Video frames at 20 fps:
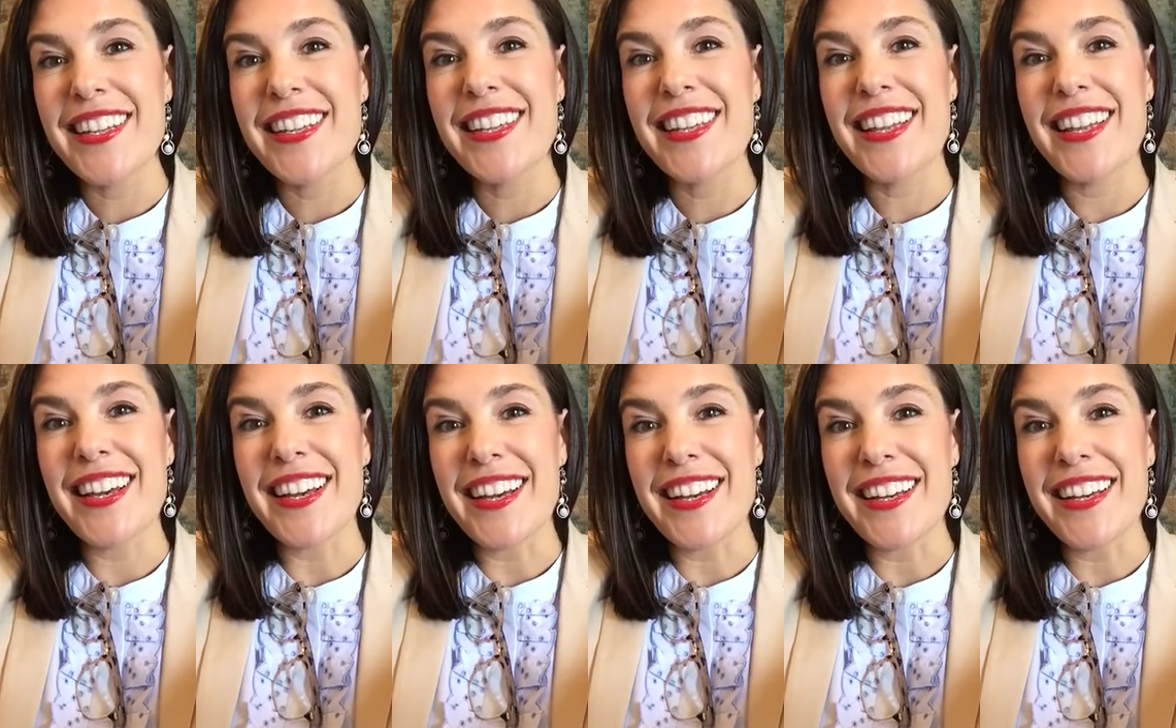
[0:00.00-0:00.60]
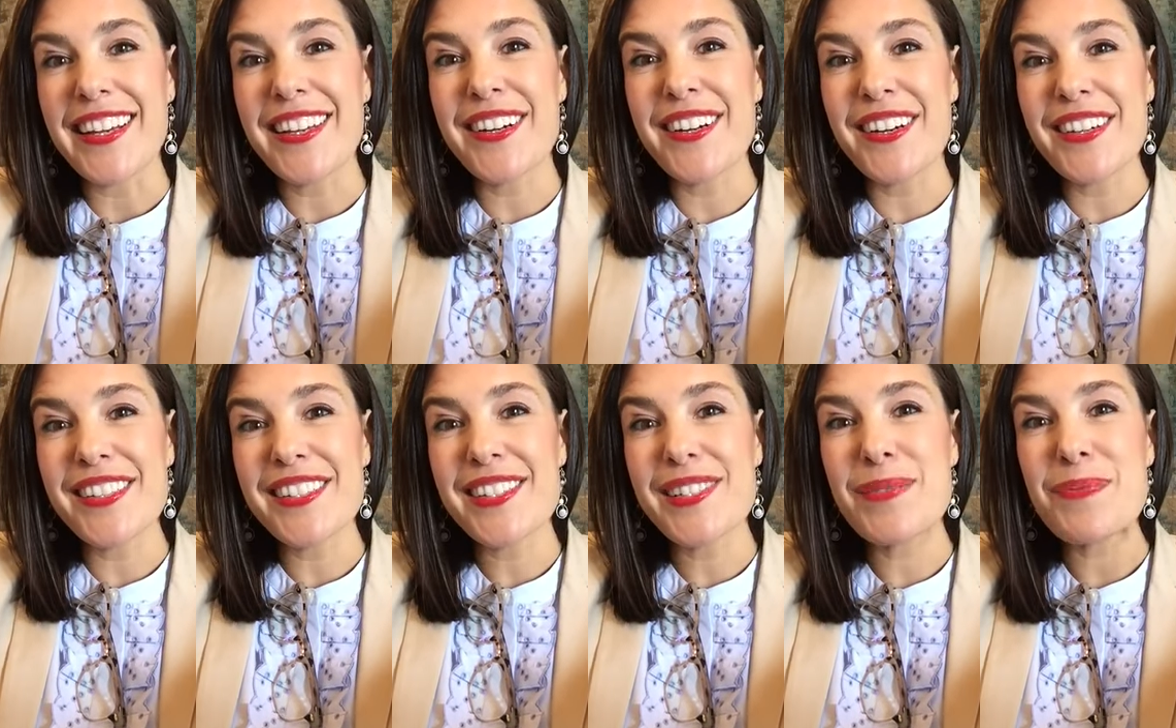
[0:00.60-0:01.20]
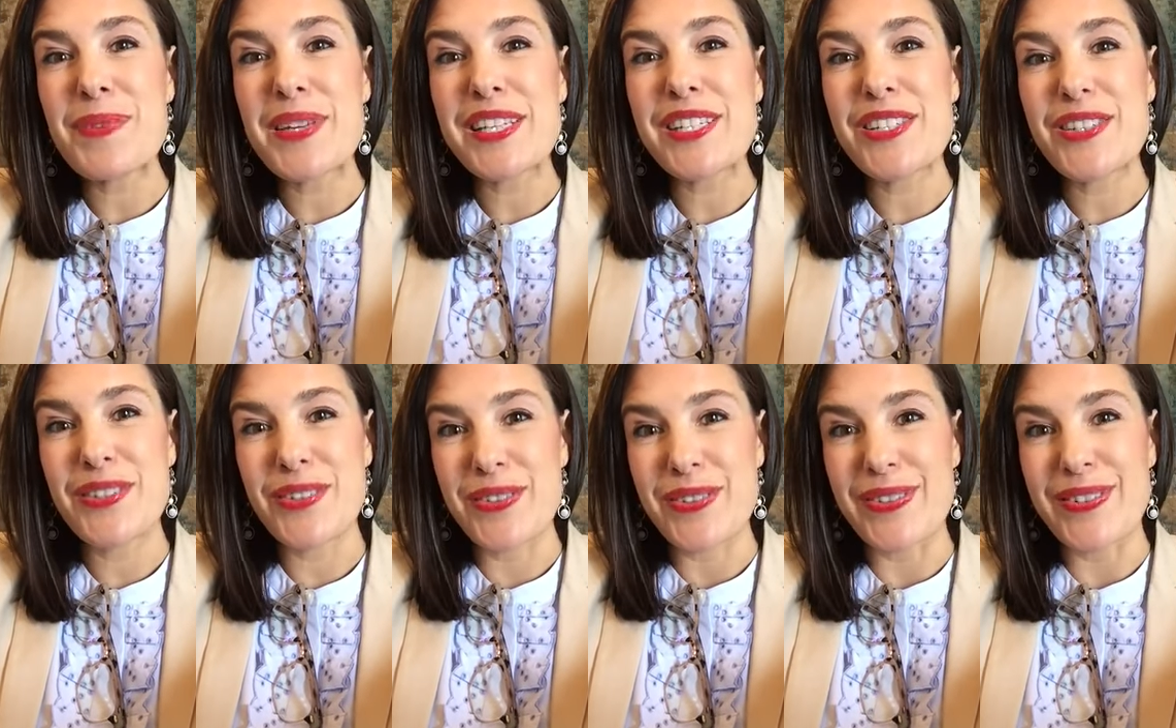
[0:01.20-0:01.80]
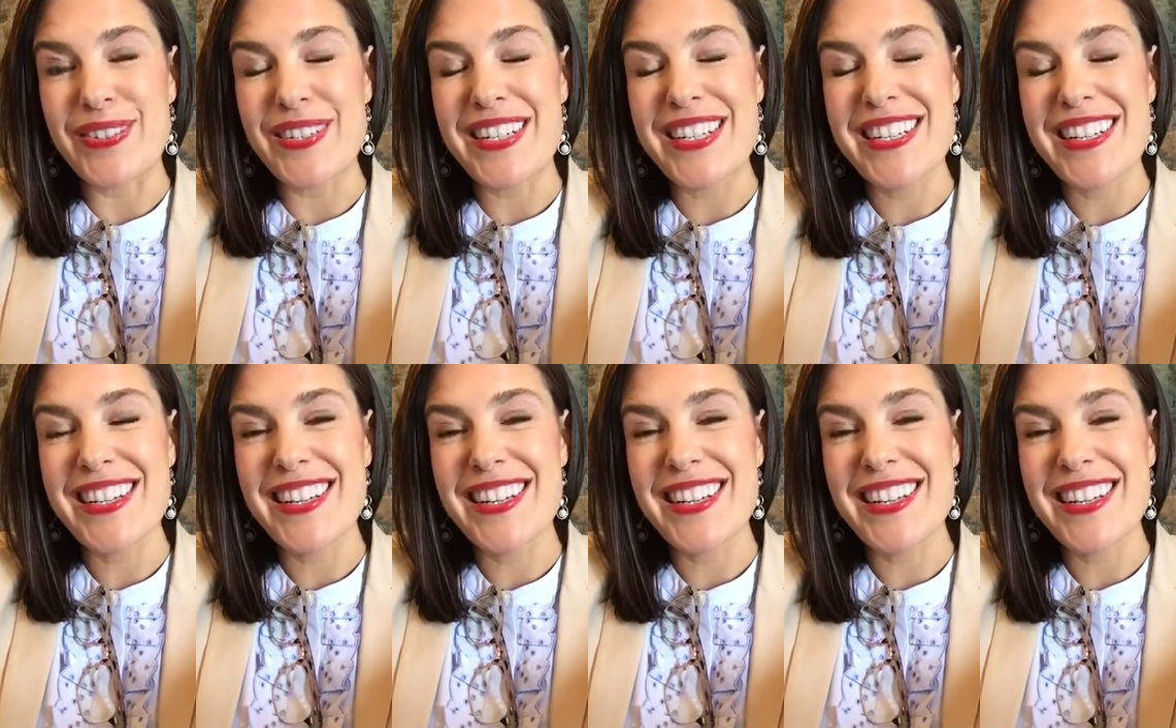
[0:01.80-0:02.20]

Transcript: Yeah, it hurts me too.